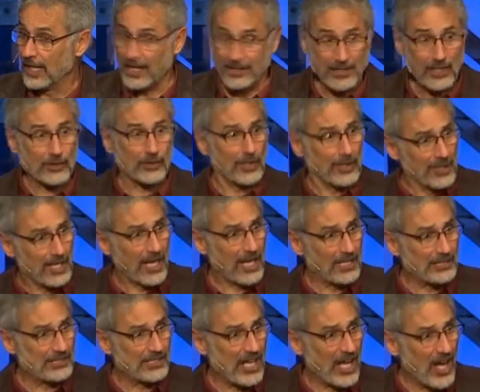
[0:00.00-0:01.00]
And you
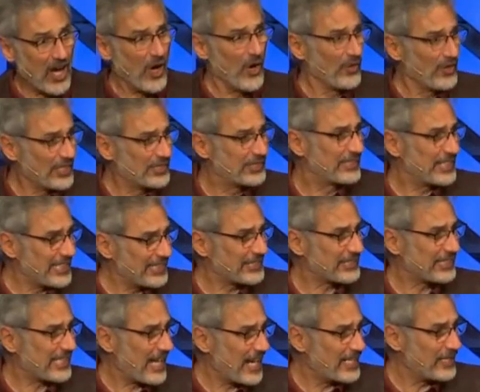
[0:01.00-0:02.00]
realize, oh, this
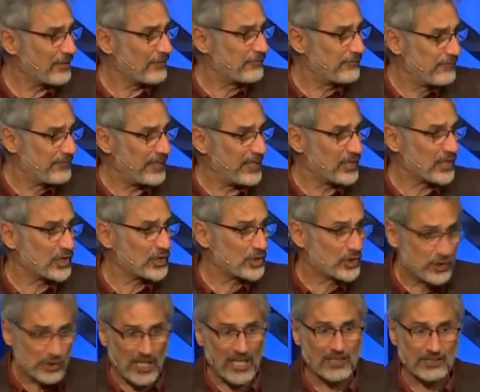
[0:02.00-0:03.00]
is kind of fear,
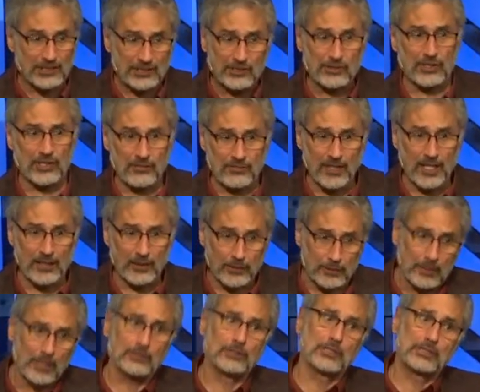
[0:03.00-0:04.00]
dread sort of
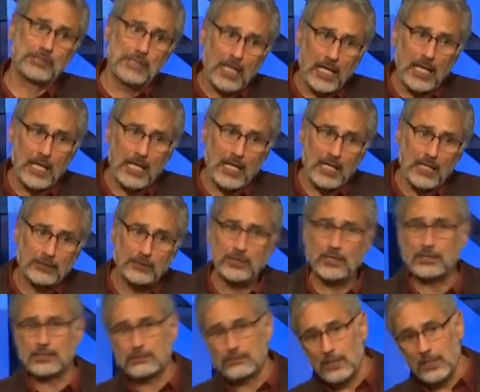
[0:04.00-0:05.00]
language, not just, hey,
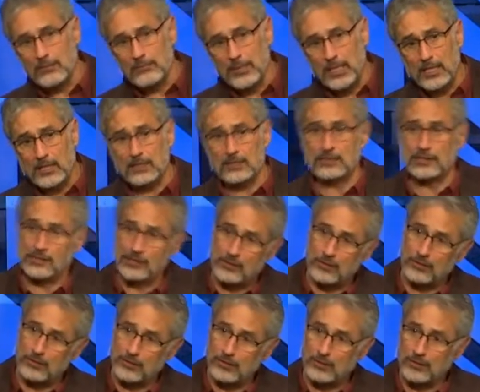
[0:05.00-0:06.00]
Jesus is really big, this is
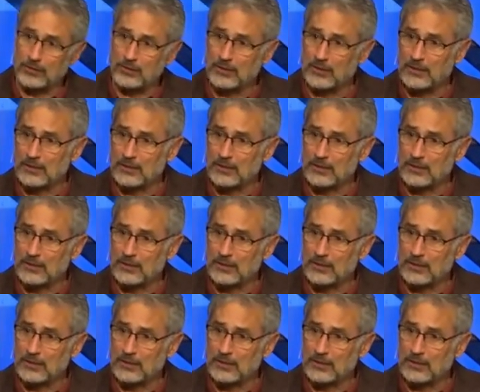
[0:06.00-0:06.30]
cool.